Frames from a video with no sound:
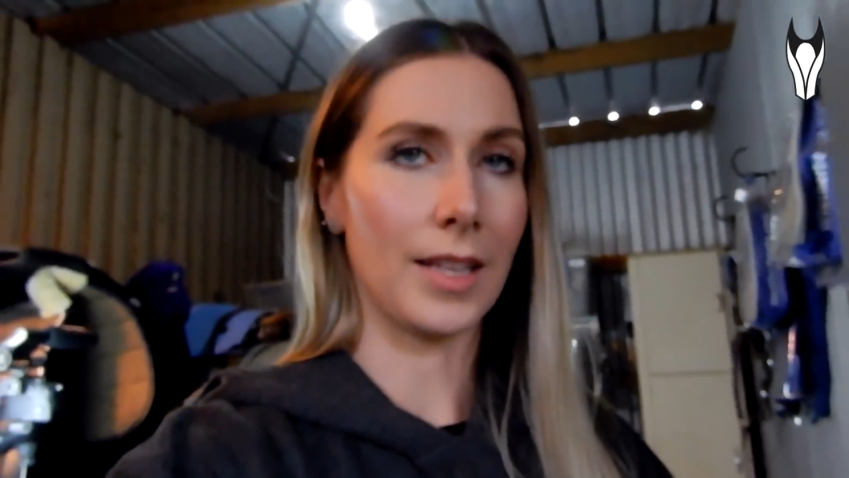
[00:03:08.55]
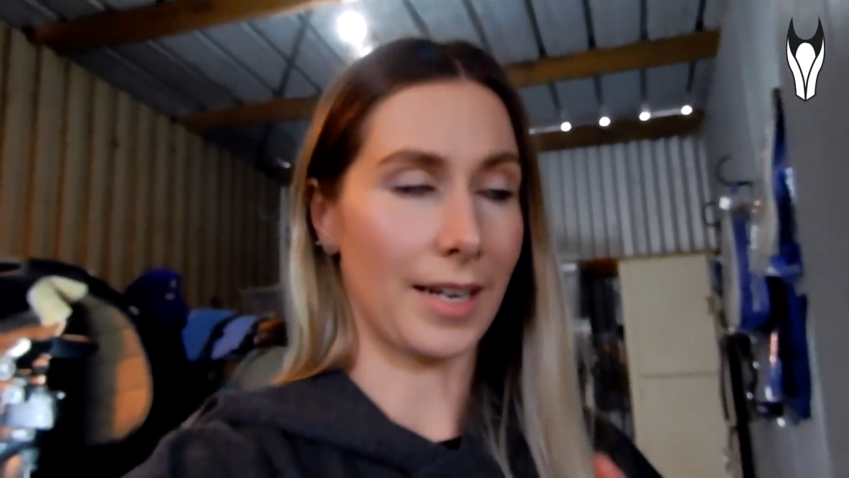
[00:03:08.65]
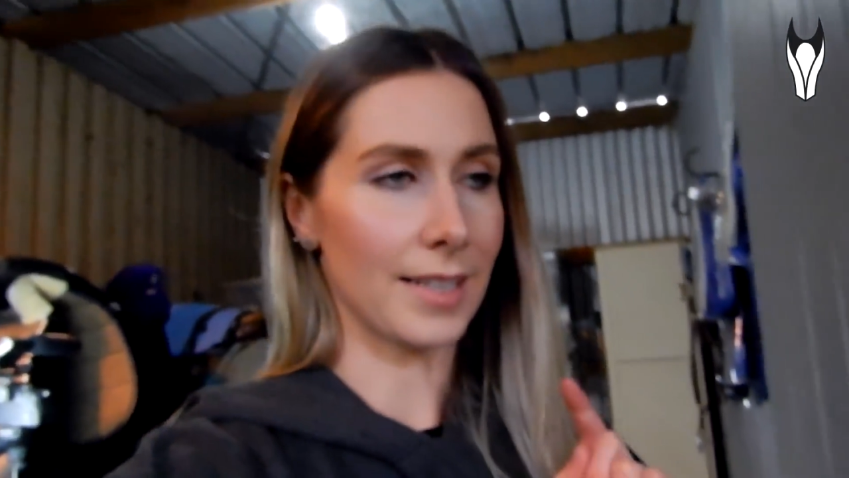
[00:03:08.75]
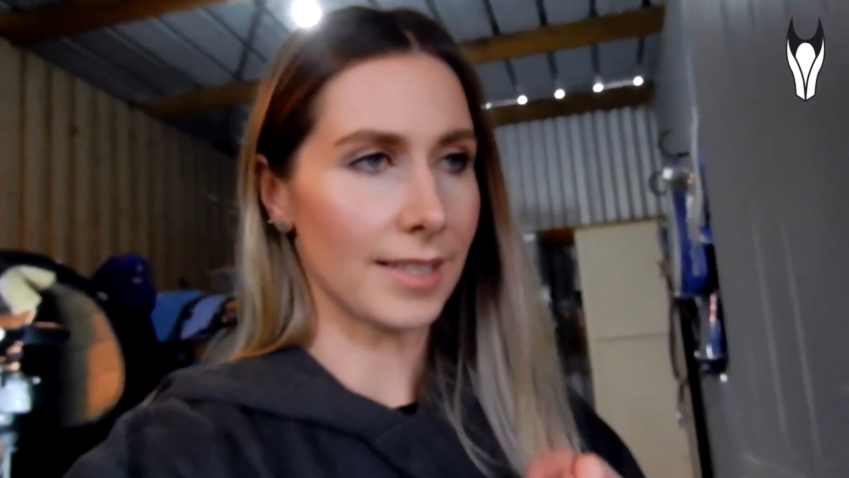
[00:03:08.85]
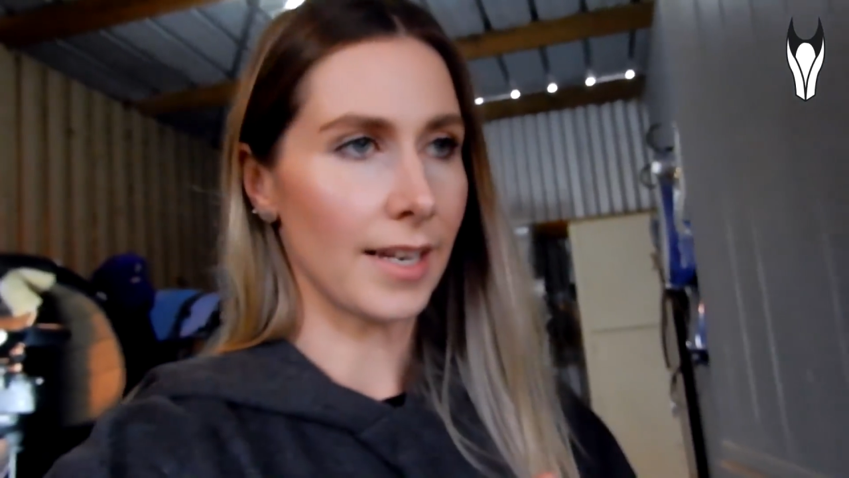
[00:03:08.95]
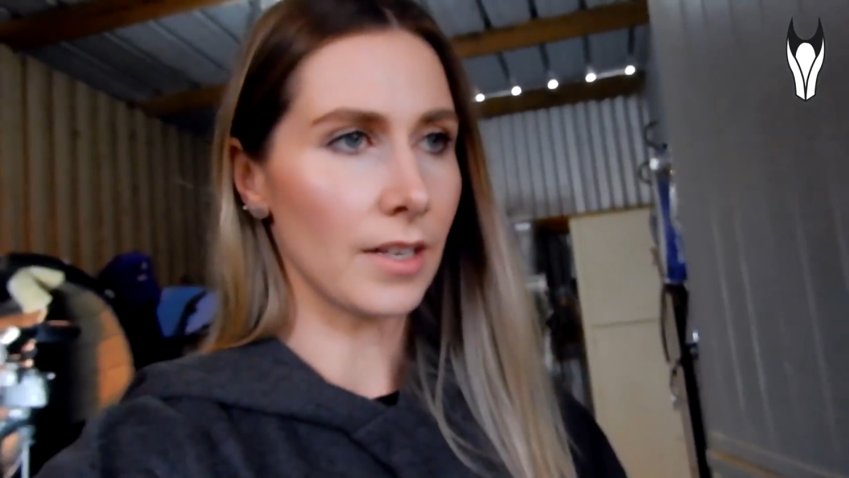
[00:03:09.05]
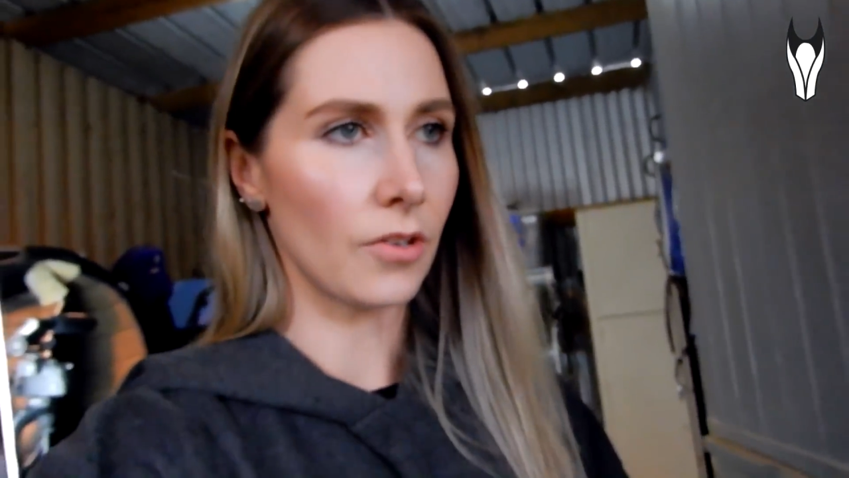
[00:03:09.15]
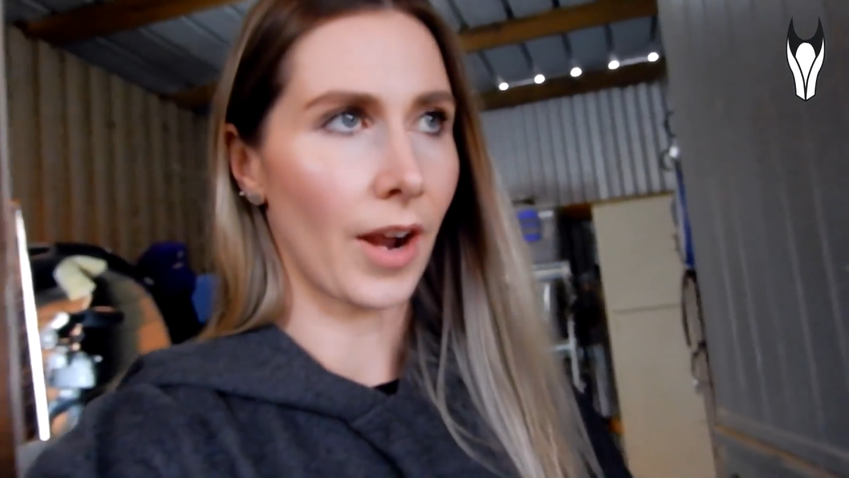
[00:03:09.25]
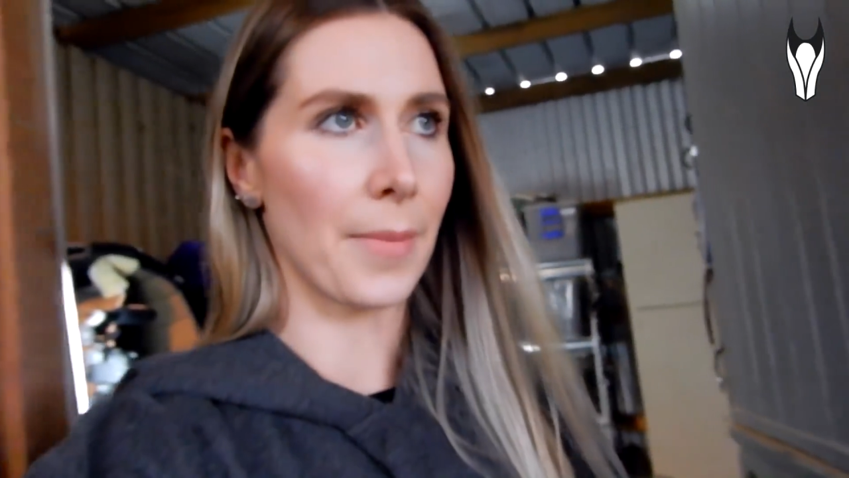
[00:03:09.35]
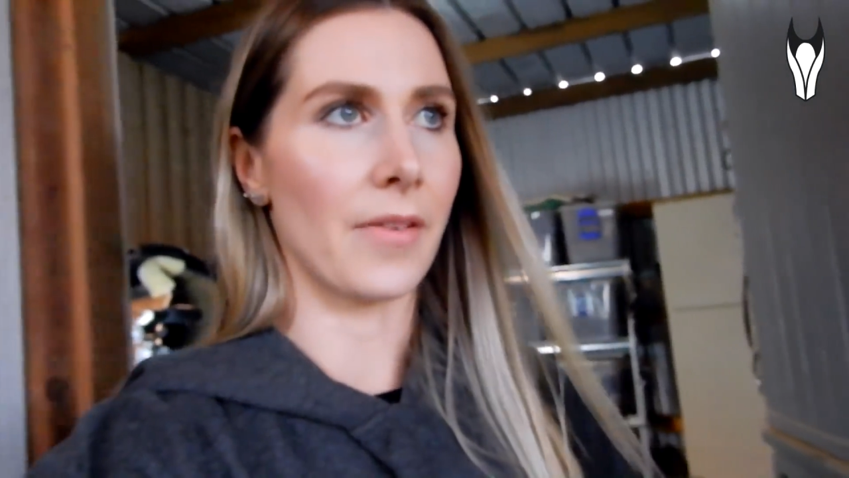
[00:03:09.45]
like I
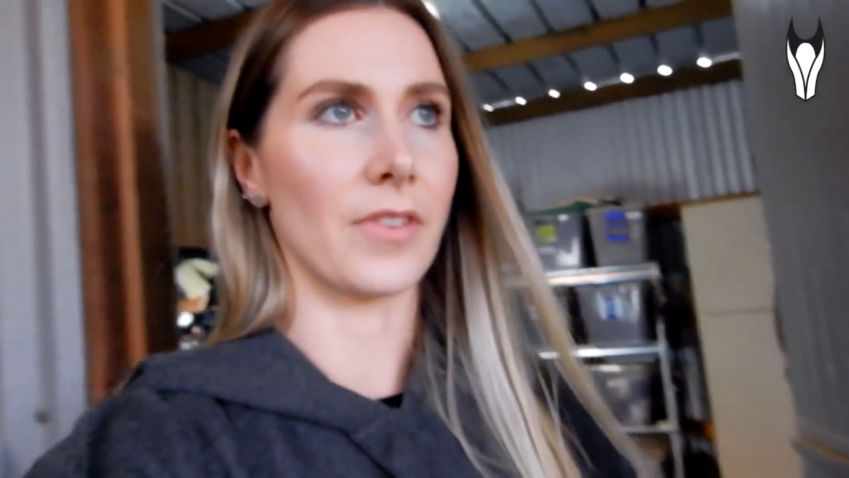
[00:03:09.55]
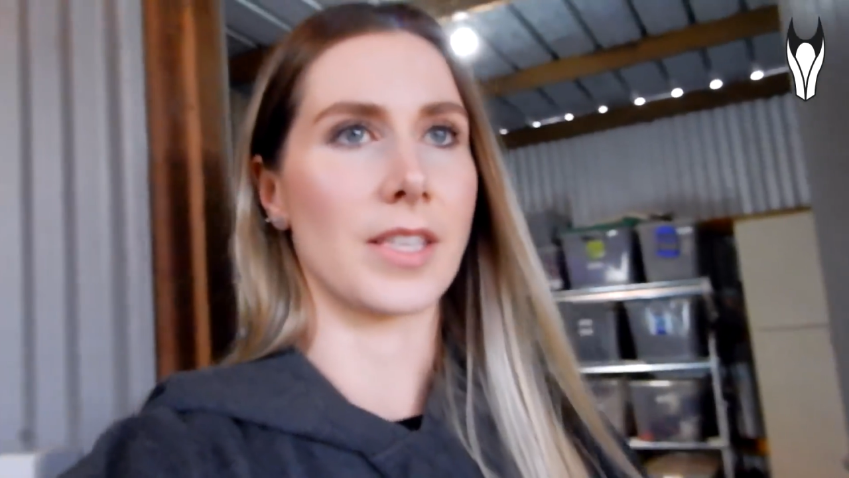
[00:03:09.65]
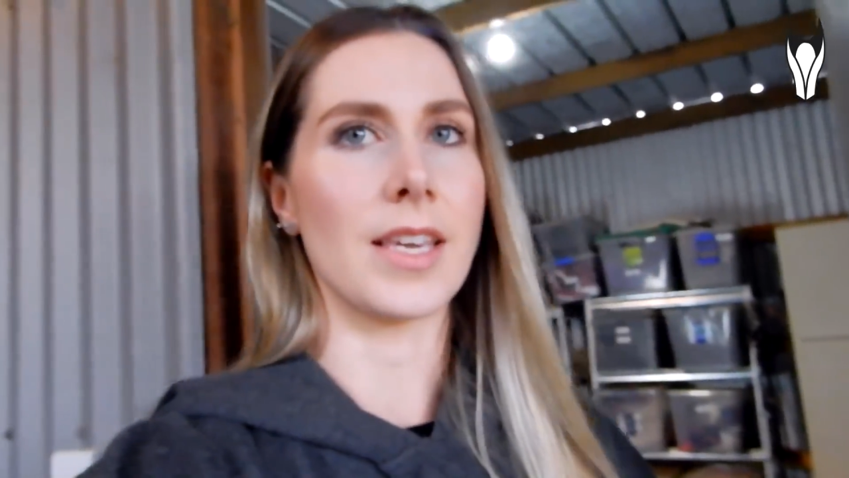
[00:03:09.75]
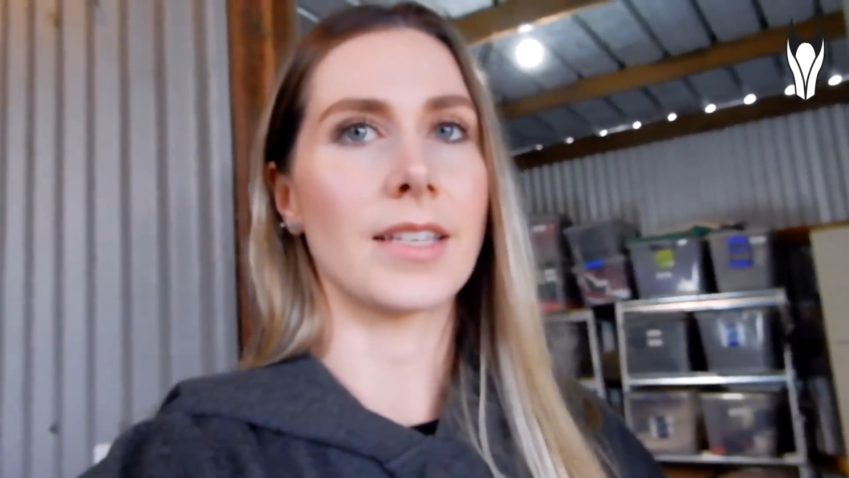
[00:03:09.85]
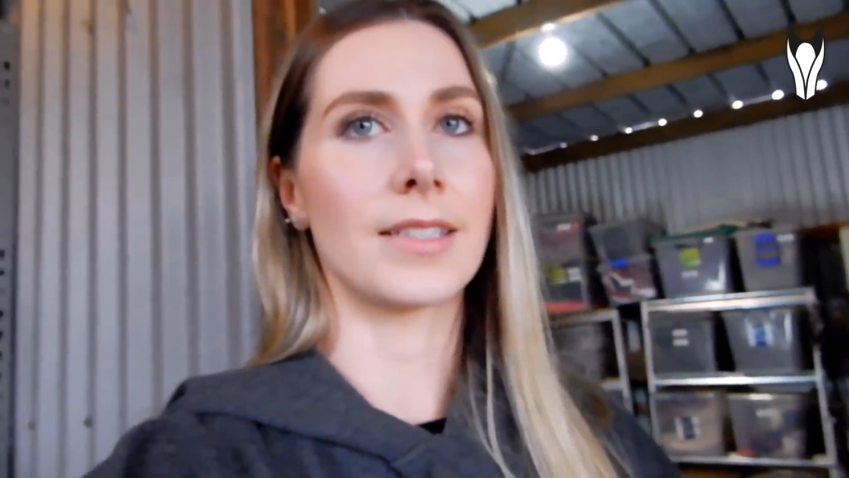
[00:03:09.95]
said, grab everything